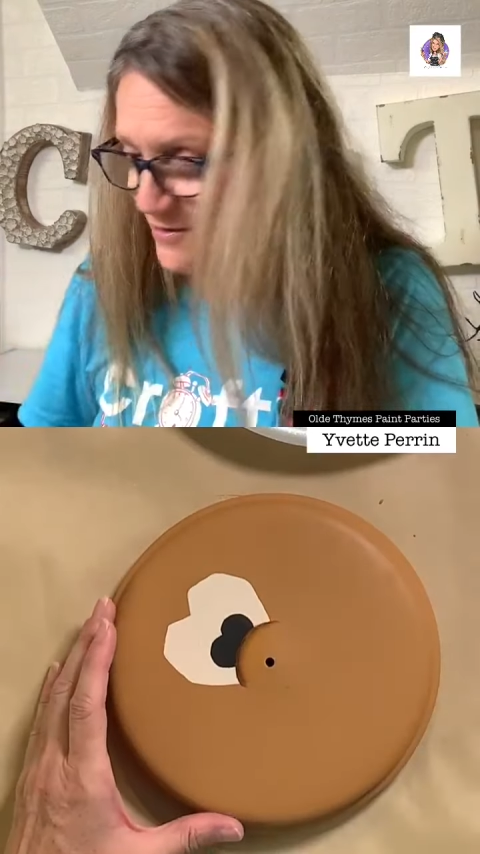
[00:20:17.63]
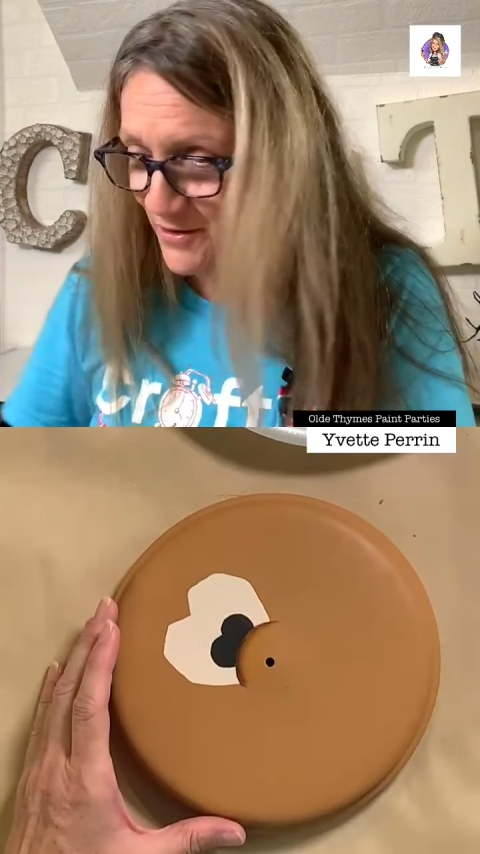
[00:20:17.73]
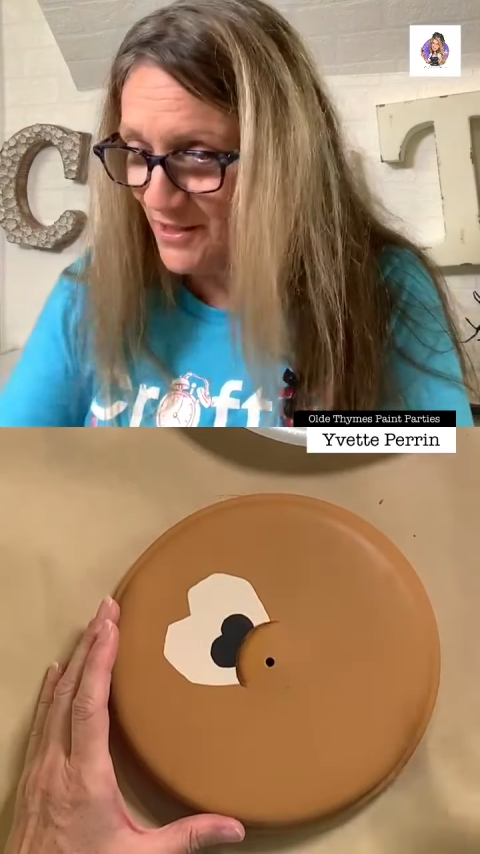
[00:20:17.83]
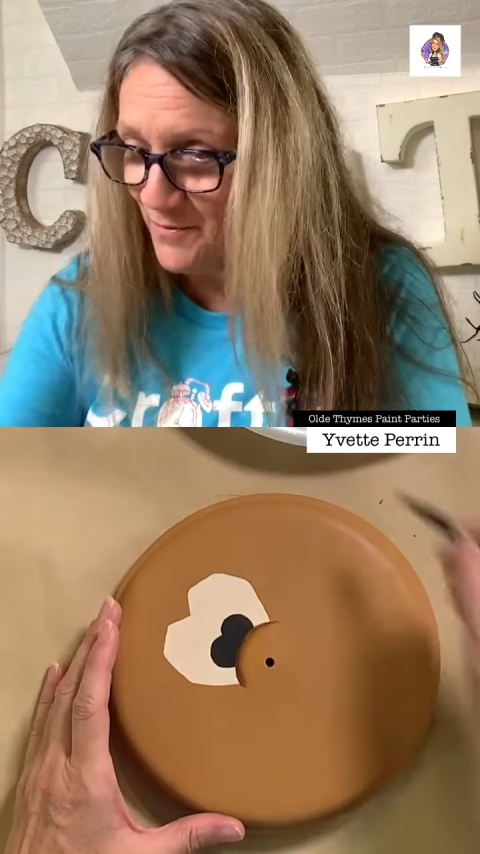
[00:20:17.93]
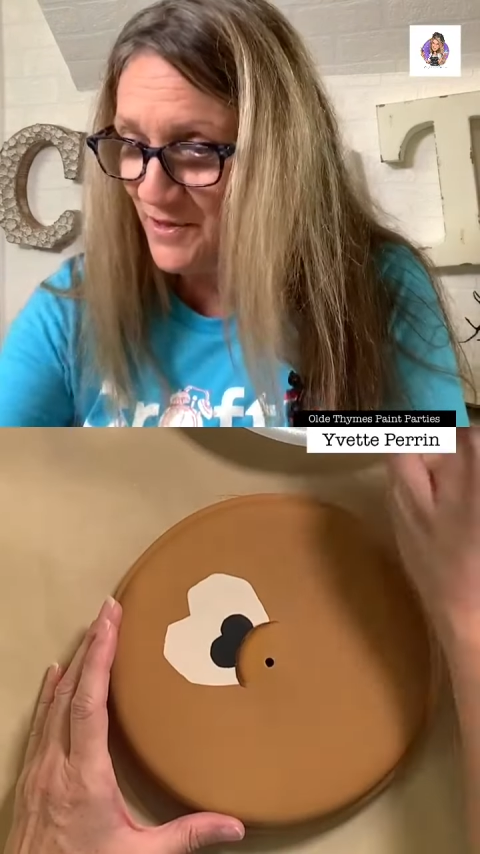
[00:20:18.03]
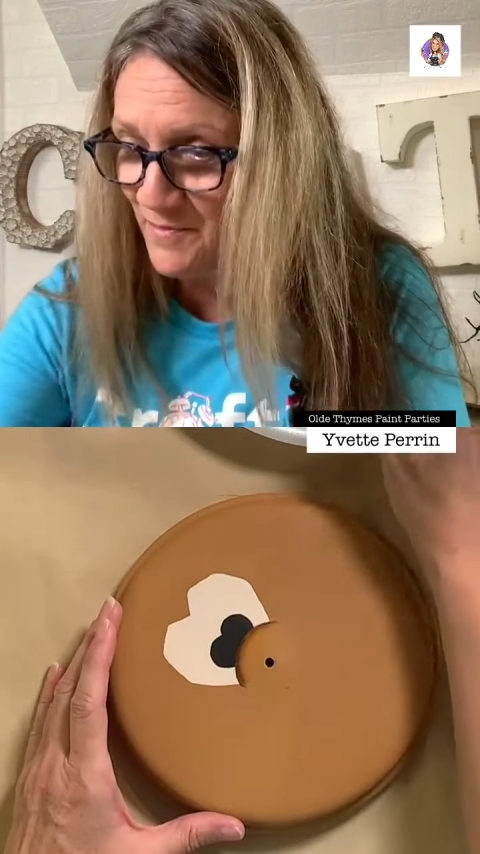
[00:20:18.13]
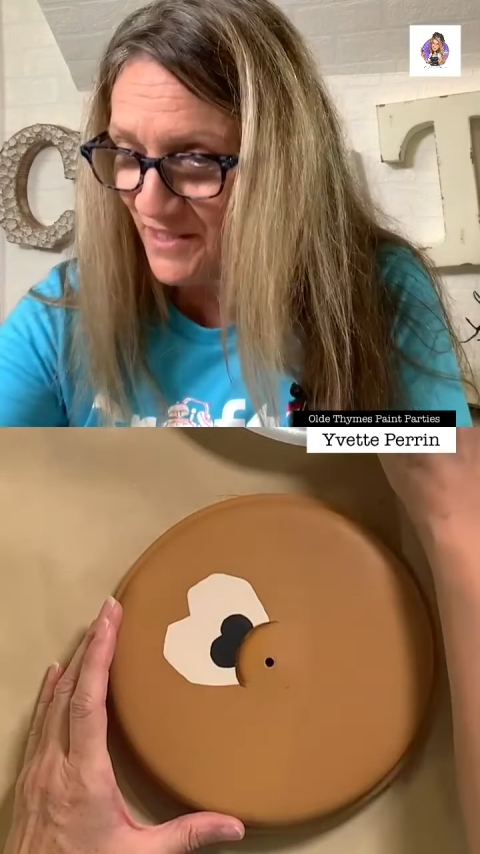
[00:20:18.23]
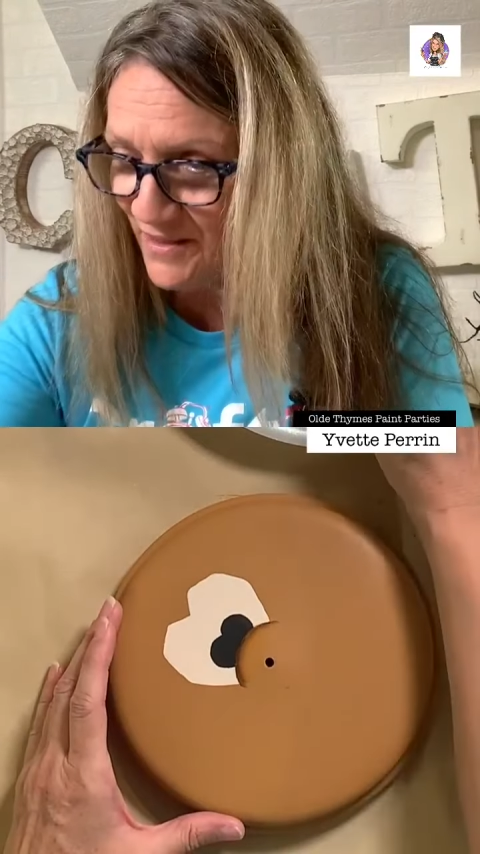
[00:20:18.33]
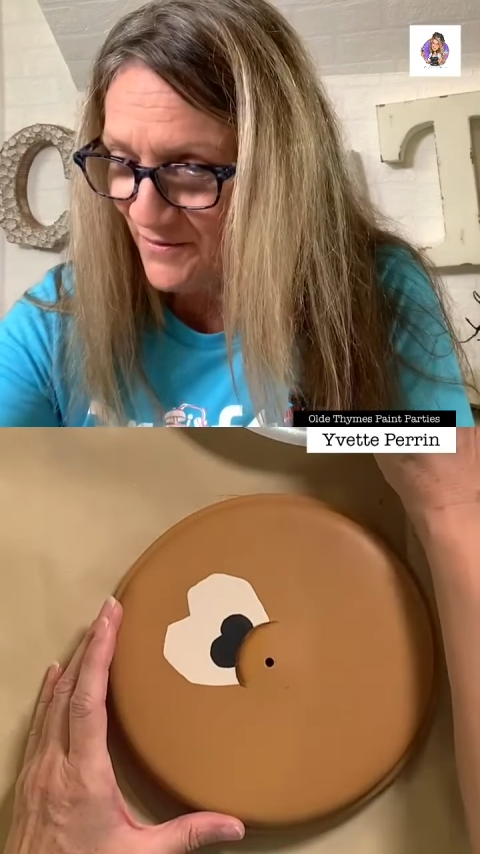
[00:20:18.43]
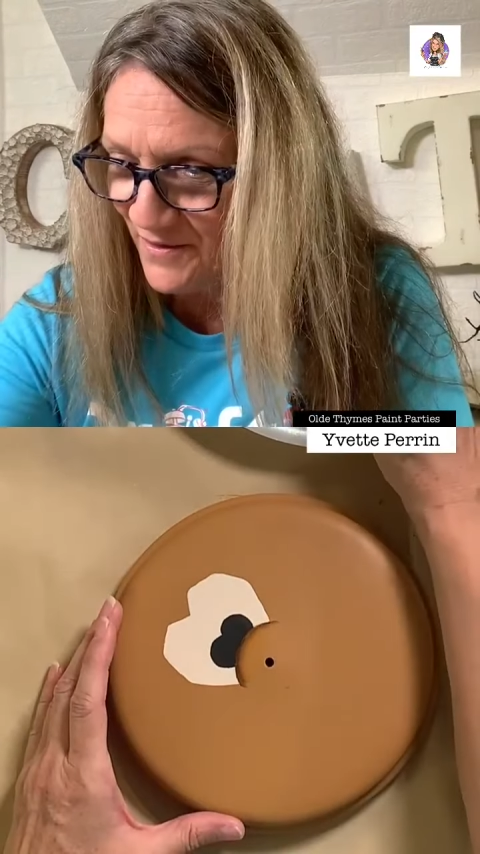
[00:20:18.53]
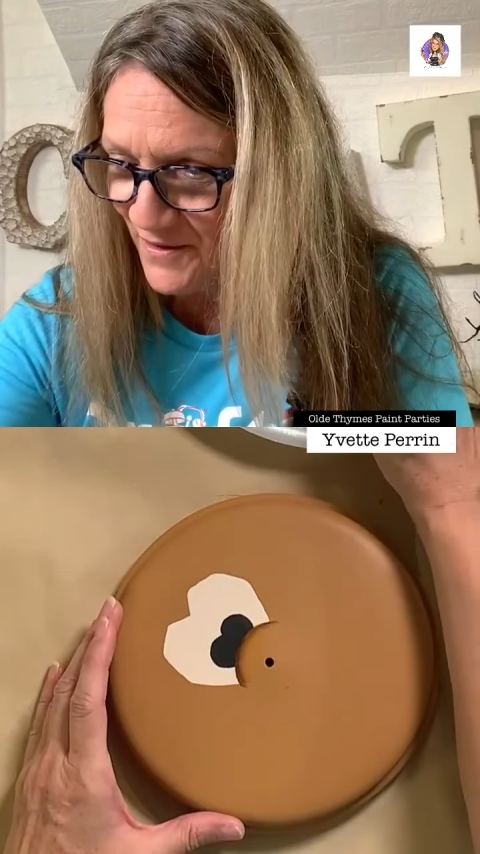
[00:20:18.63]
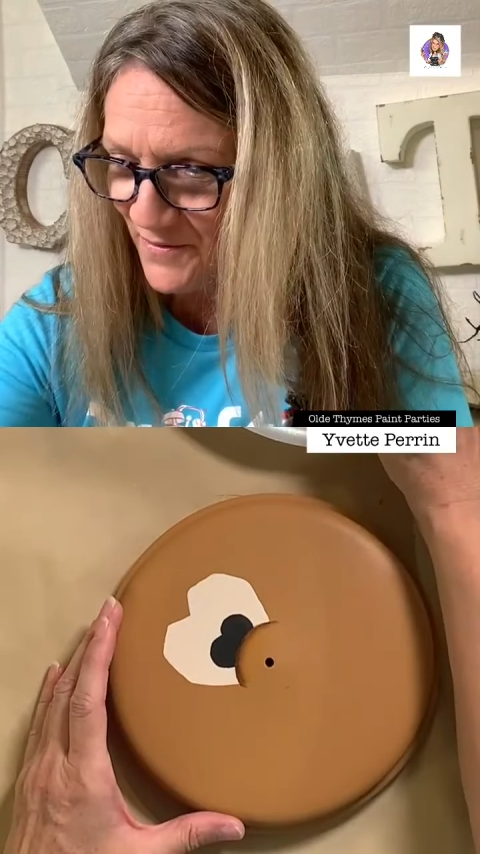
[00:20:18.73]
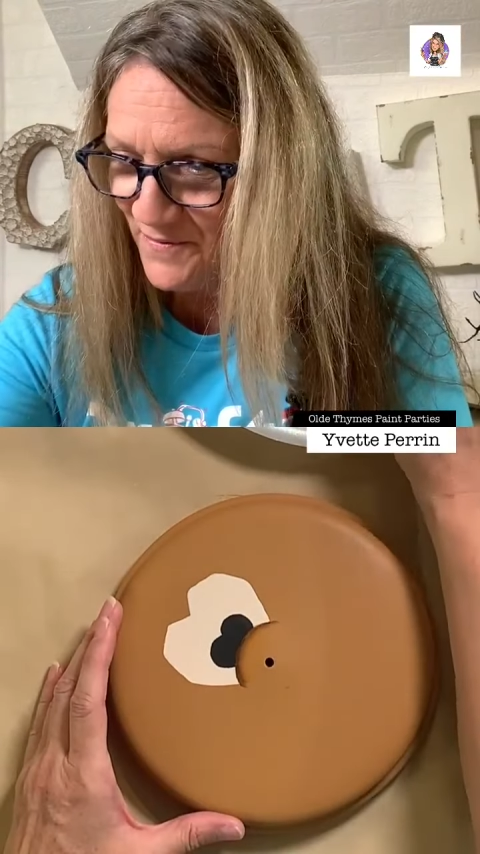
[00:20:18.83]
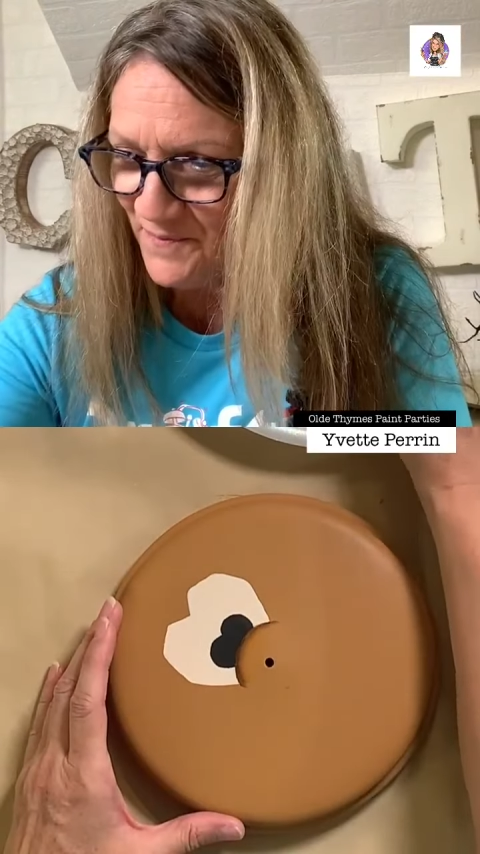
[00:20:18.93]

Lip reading: turkey would be cute, though.